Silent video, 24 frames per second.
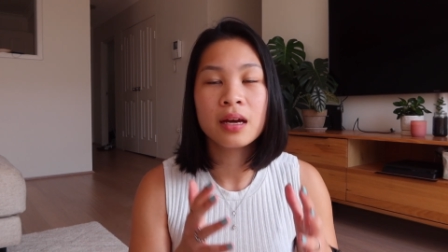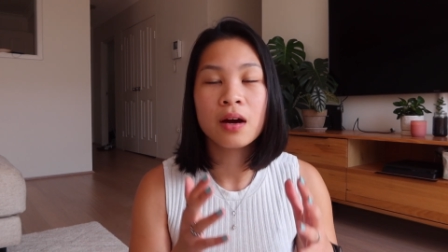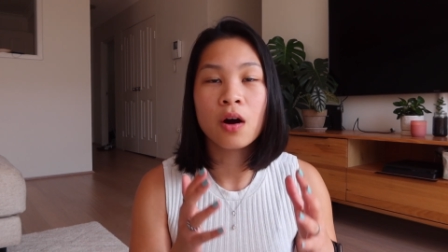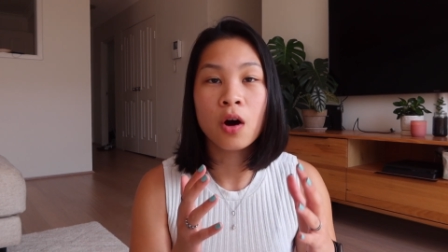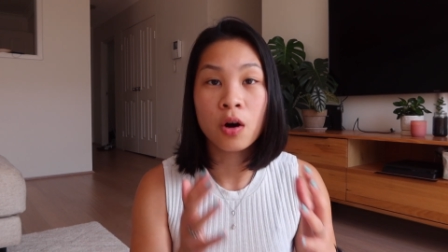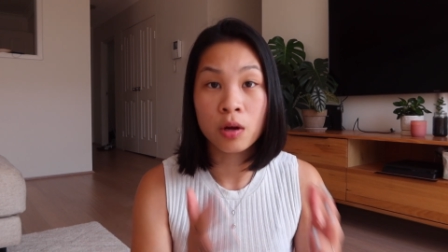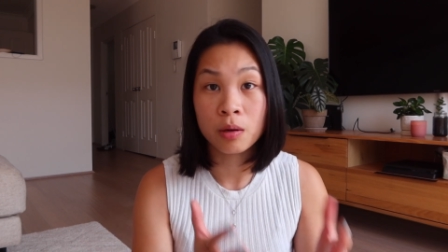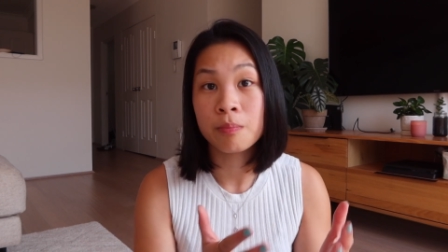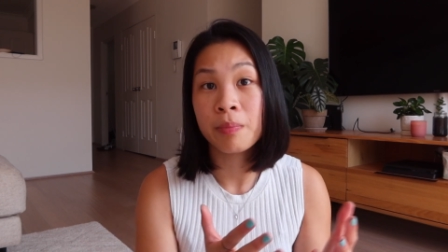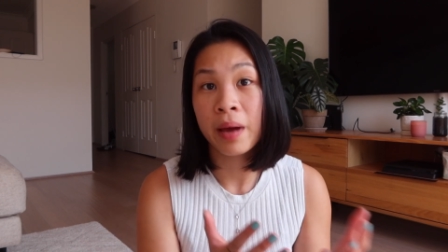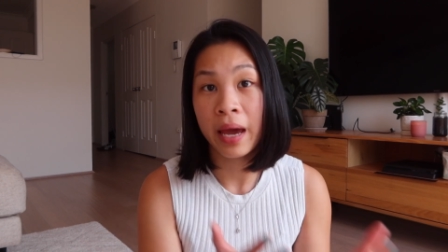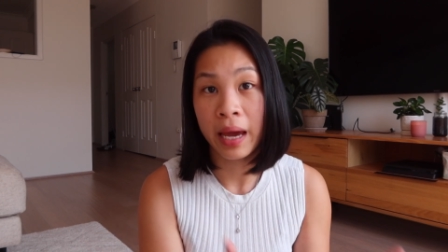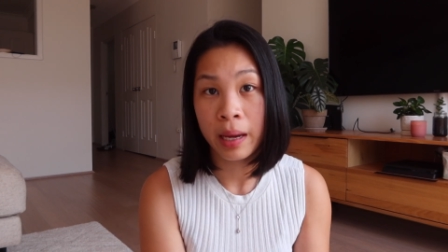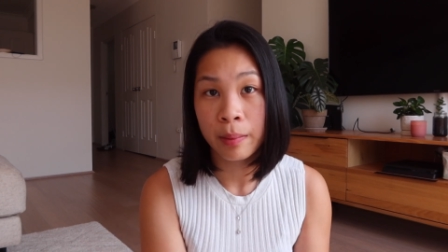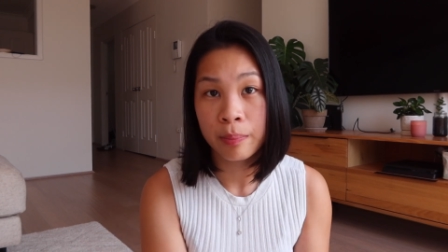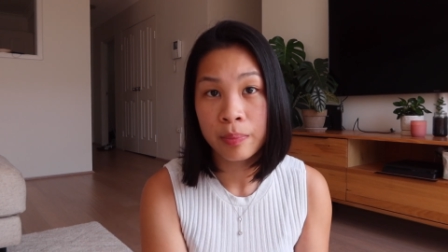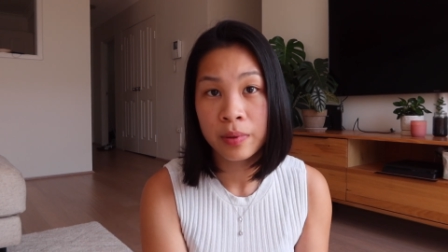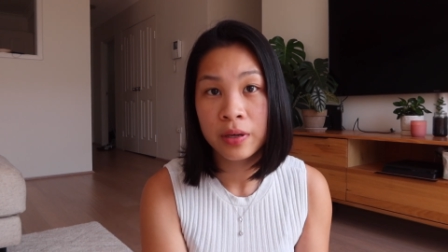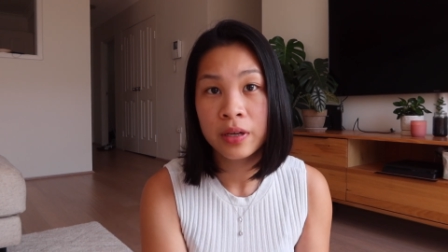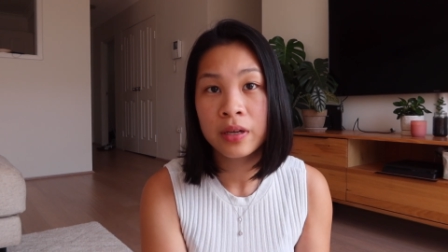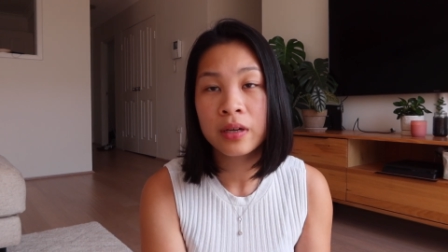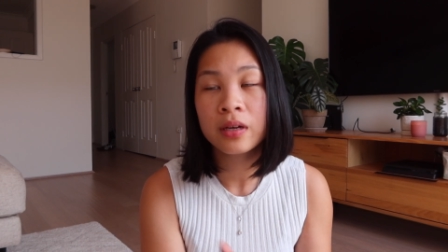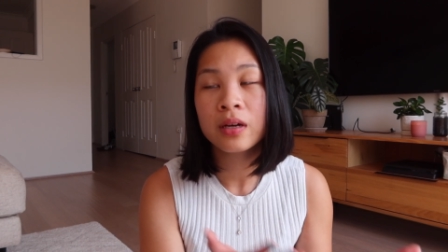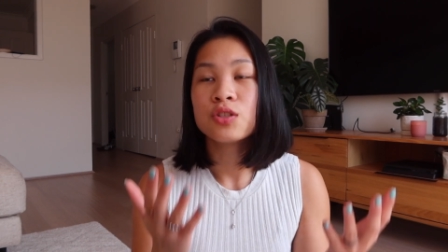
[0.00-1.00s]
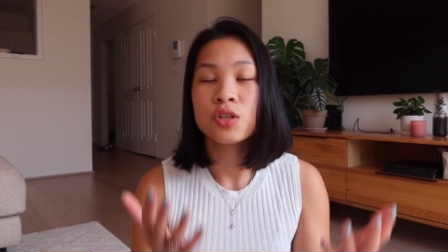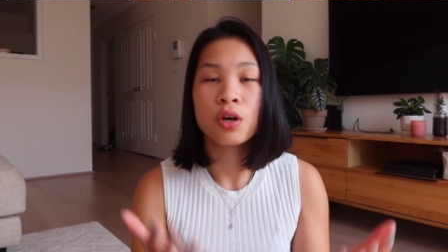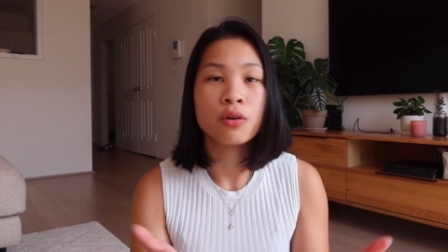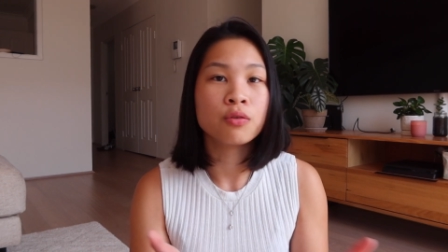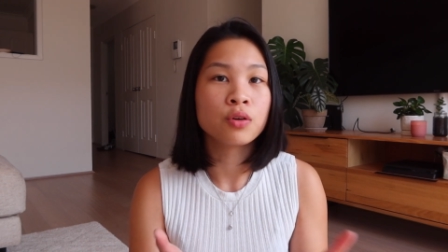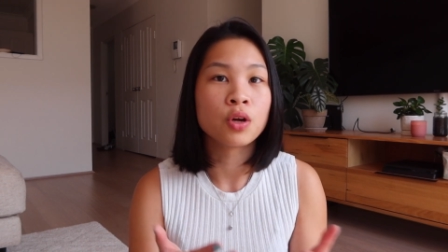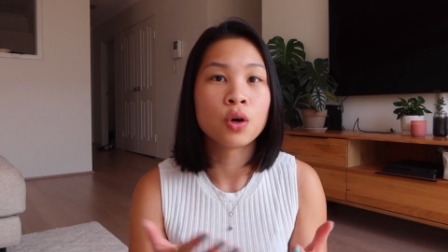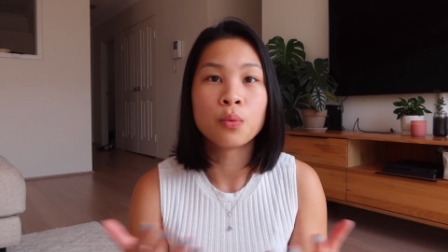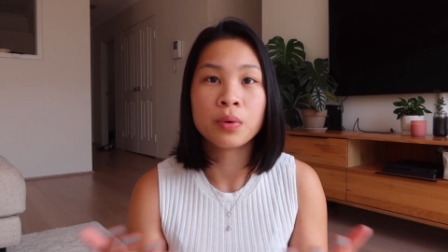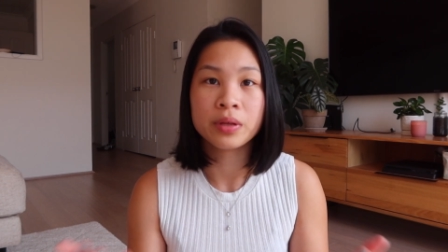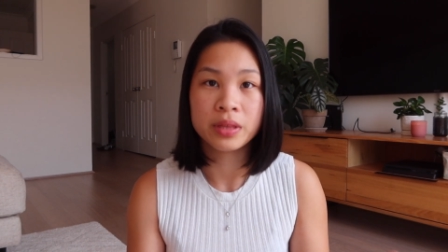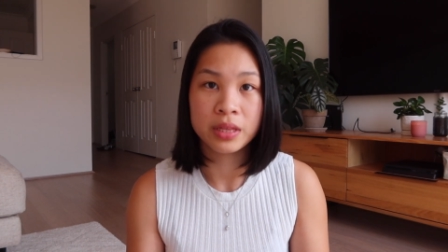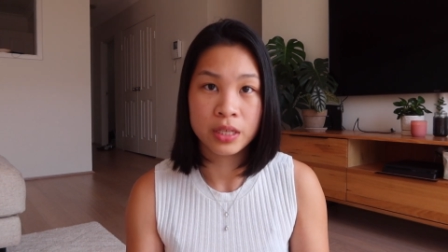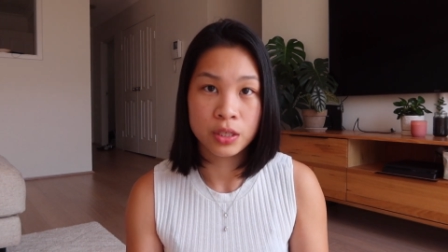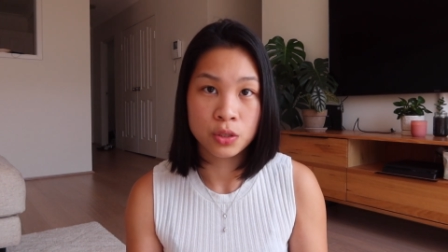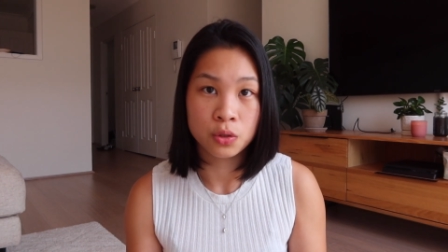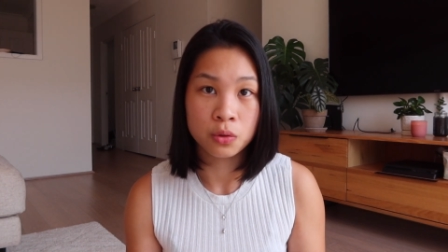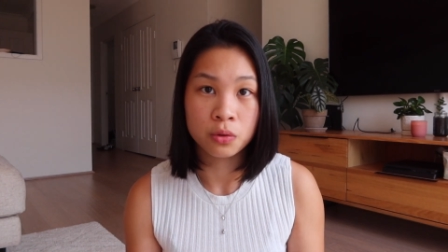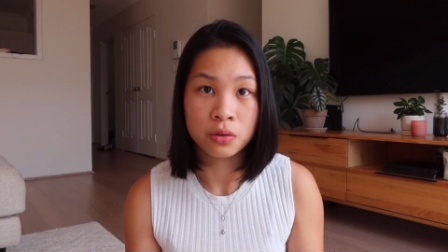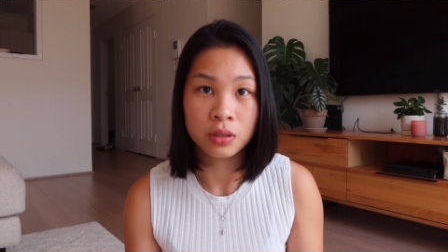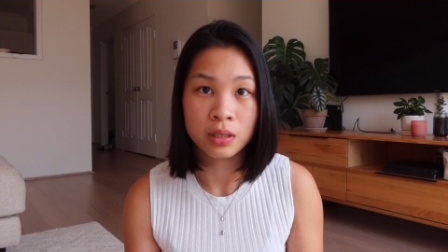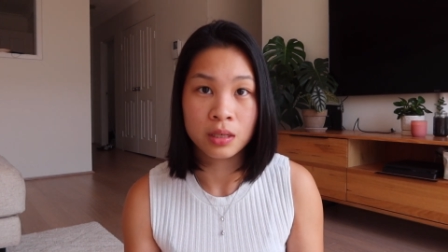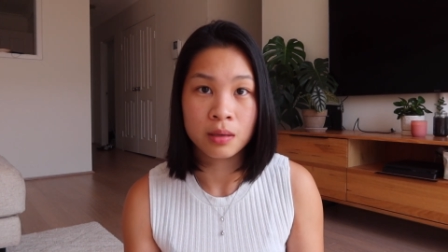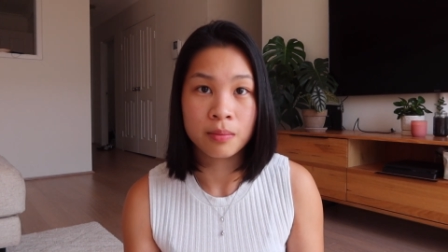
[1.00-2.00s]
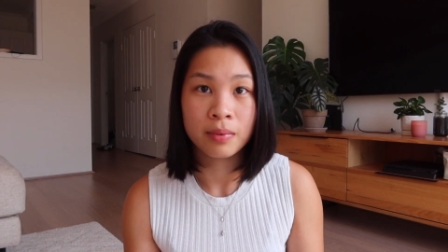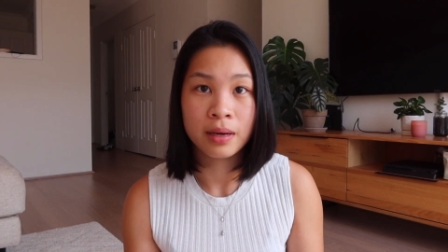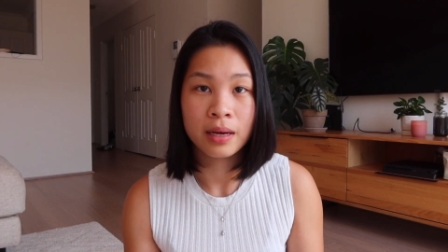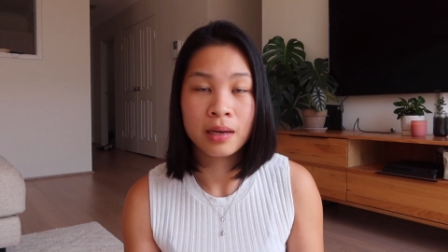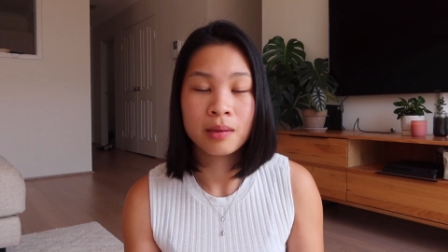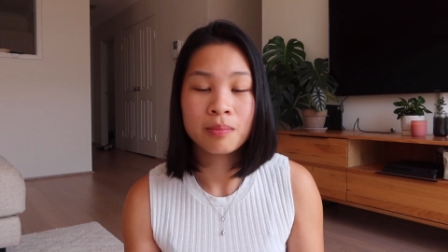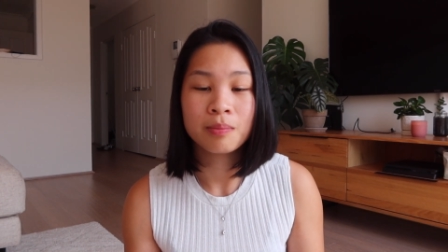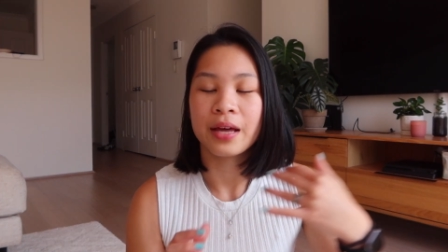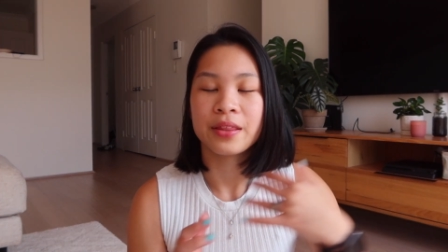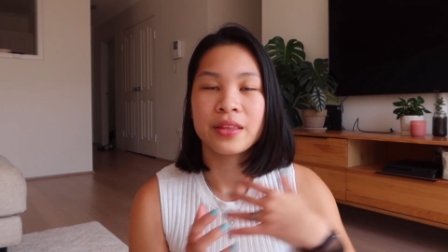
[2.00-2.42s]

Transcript: on paper don't know what they're talking about.